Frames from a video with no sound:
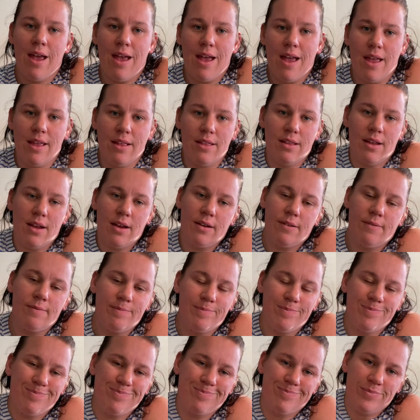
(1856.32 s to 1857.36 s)
and then
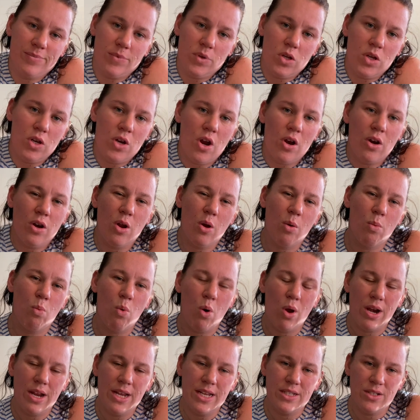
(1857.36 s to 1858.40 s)
you don't know
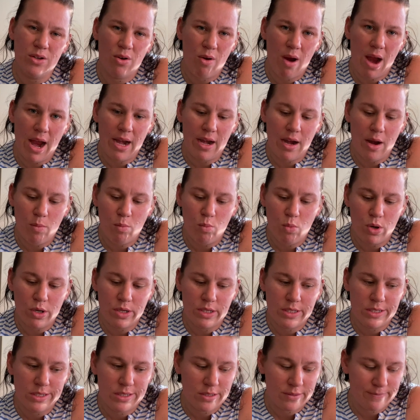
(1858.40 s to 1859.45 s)
what is great and
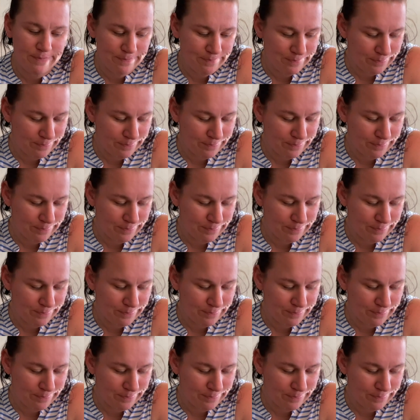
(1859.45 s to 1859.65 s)
what's